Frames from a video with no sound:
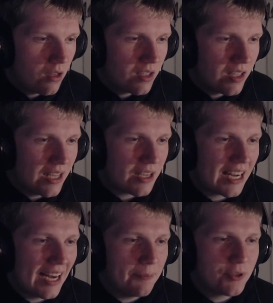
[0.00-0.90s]
it
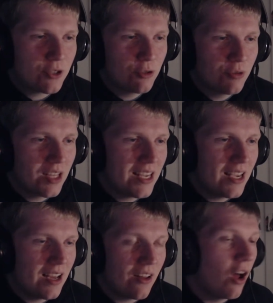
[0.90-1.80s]
clips through the
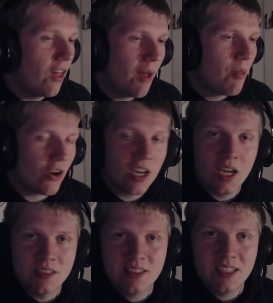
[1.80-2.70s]
oh, I'm not going to
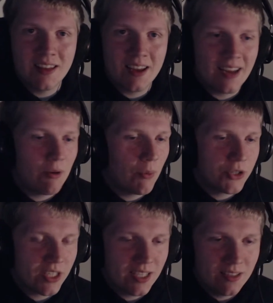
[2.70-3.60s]
unsee that now. I wish I
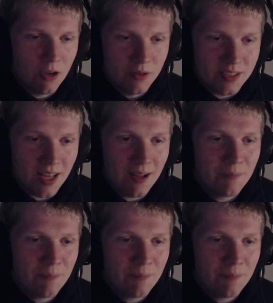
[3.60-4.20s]
didn't notice that.